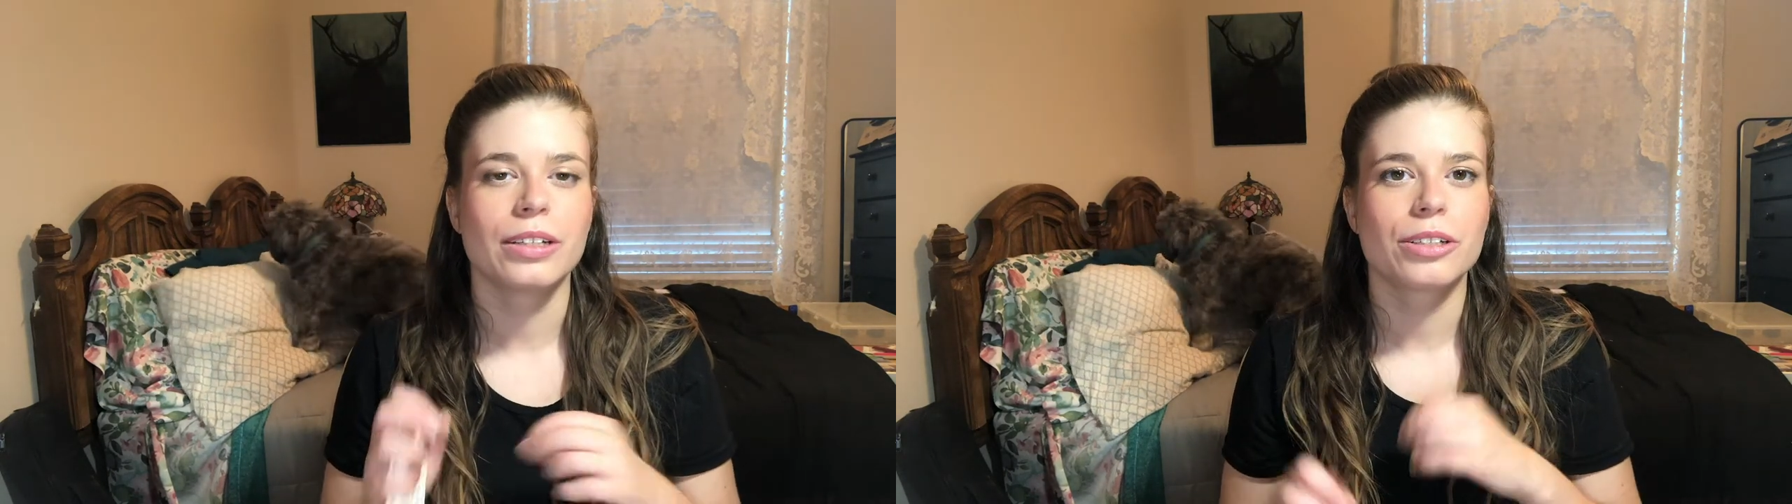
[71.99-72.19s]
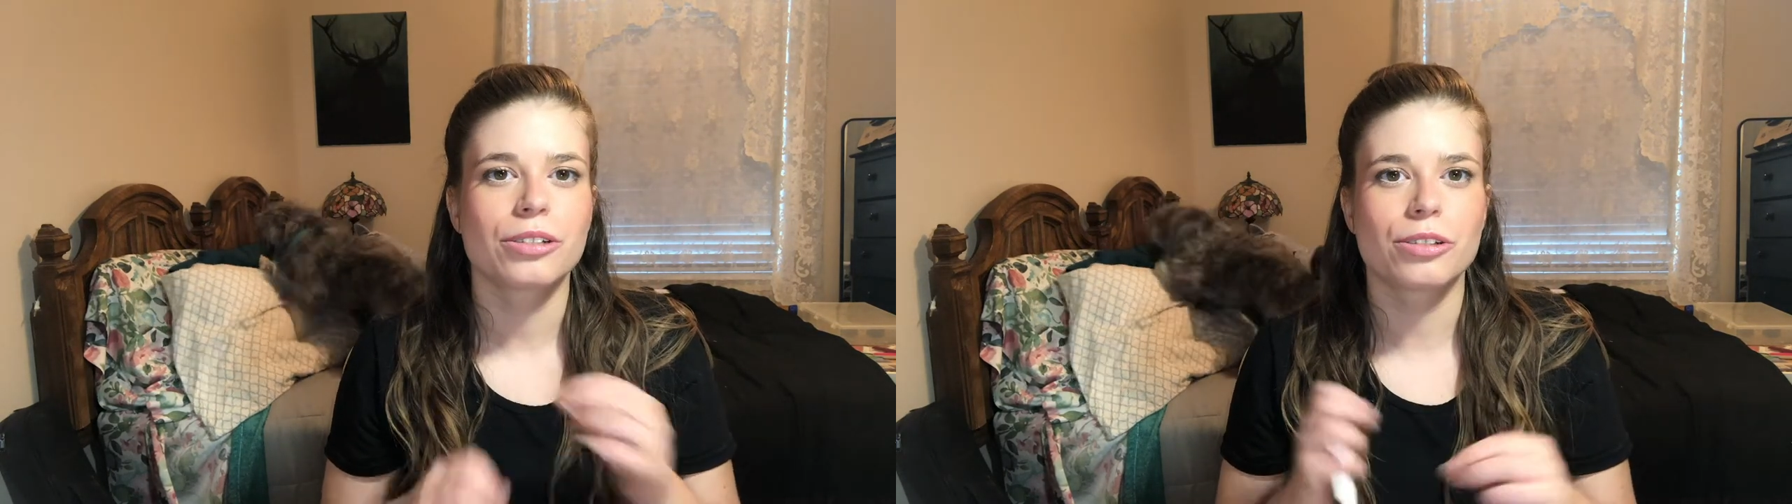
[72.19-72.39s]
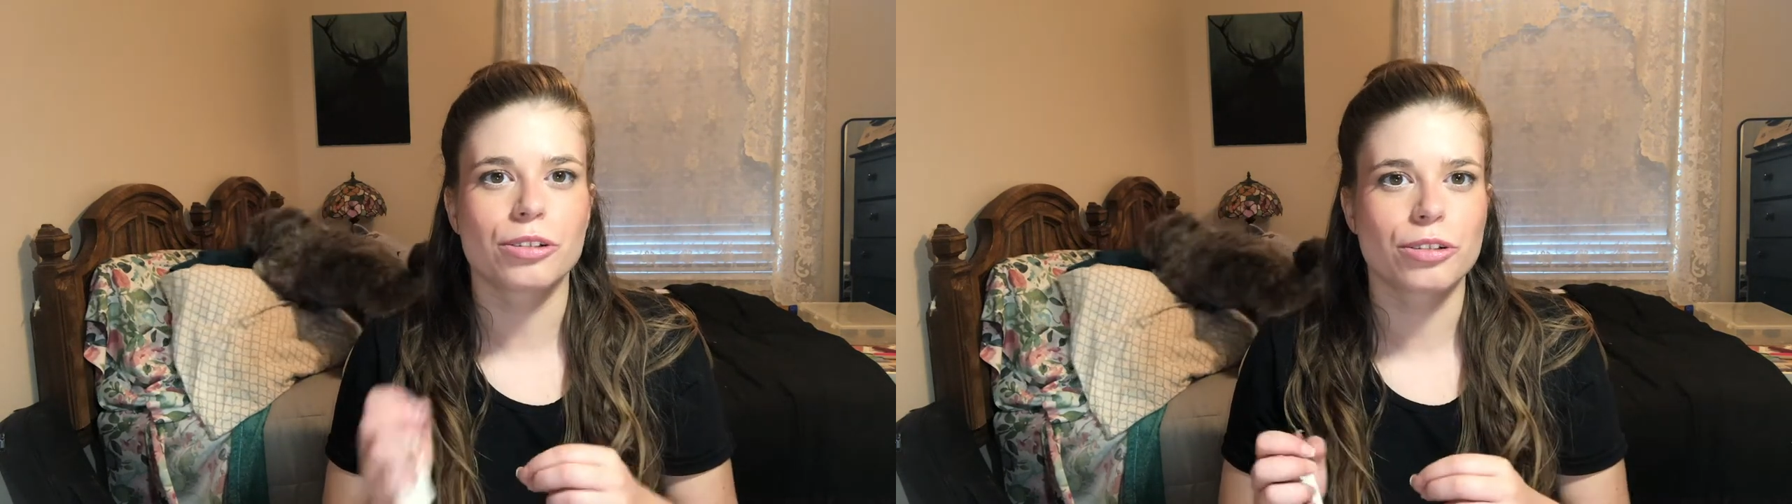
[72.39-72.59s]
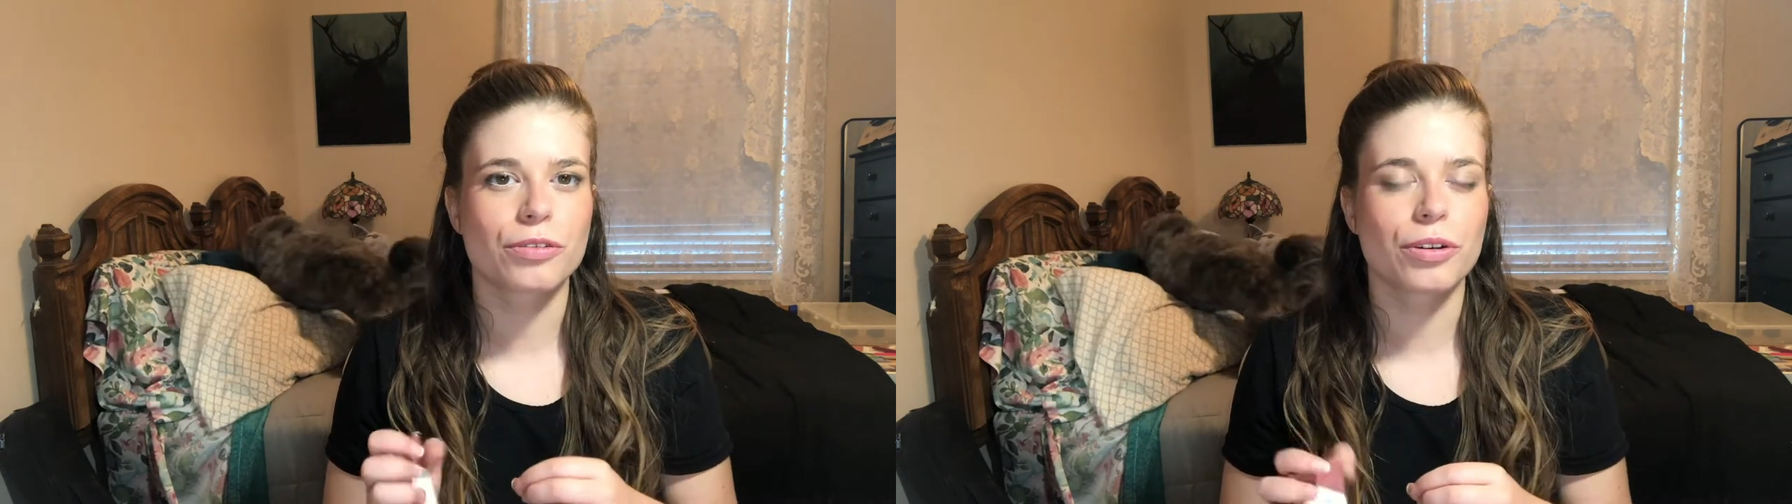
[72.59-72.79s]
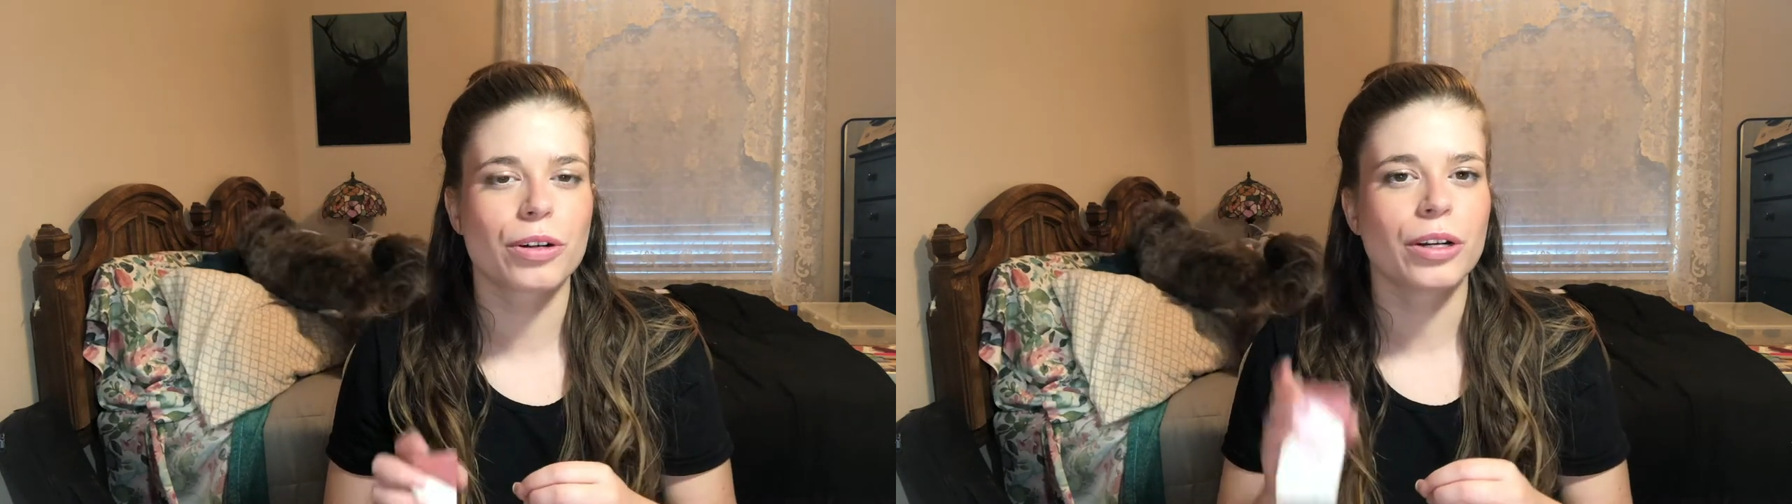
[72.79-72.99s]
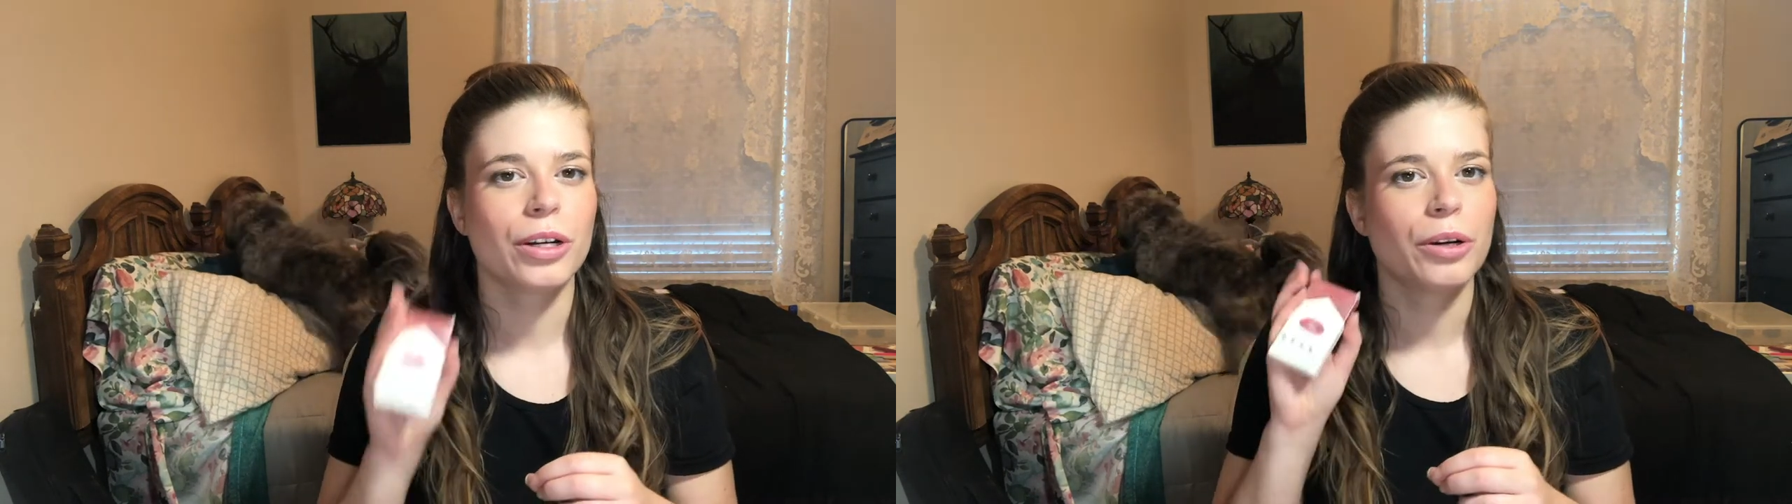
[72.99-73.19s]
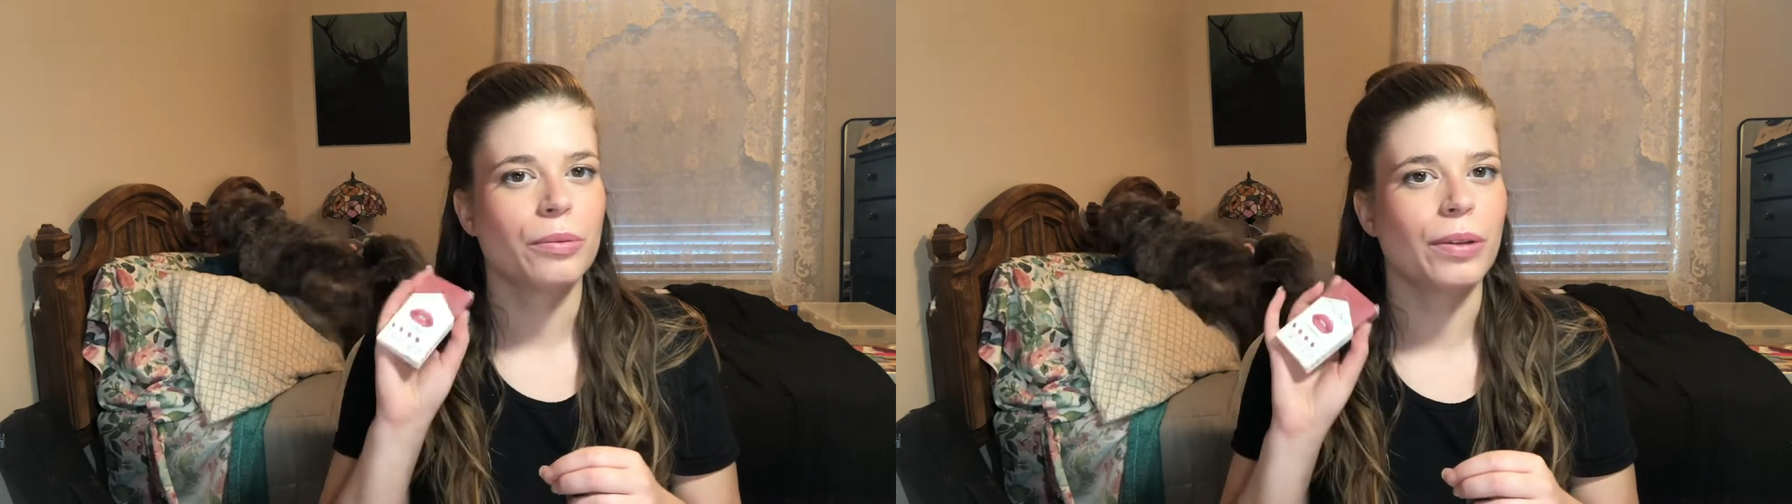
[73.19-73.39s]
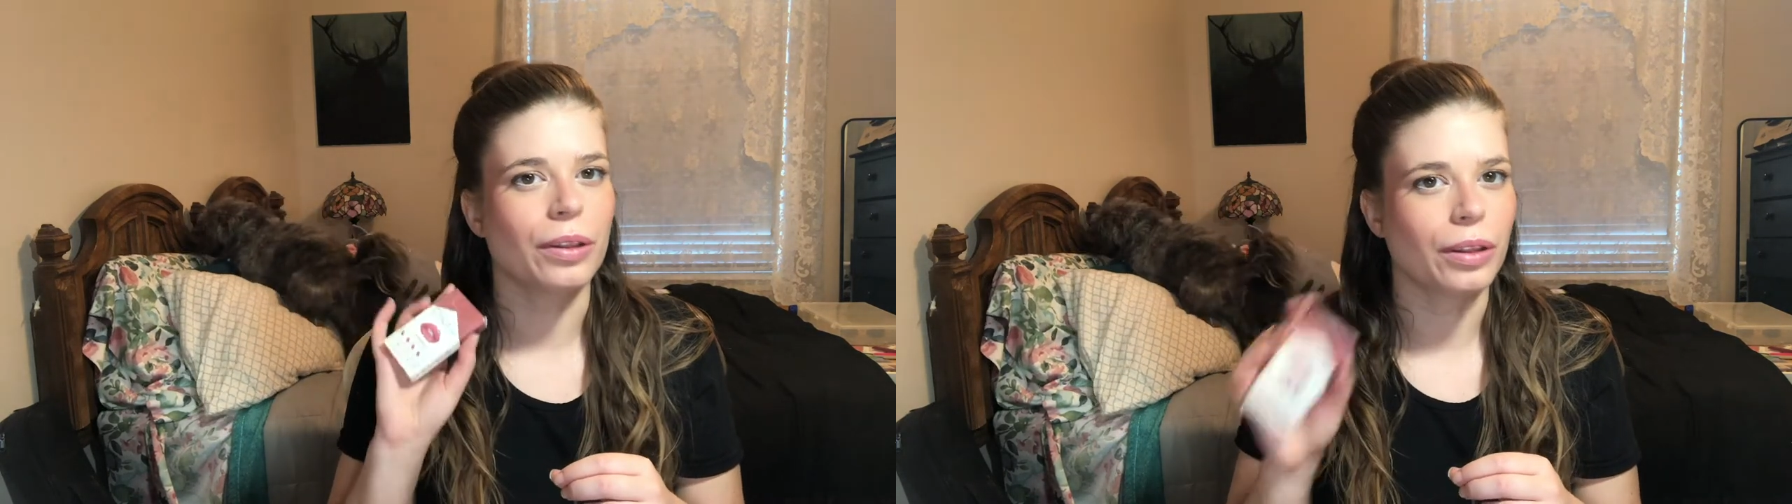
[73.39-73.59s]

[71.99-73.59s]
search for when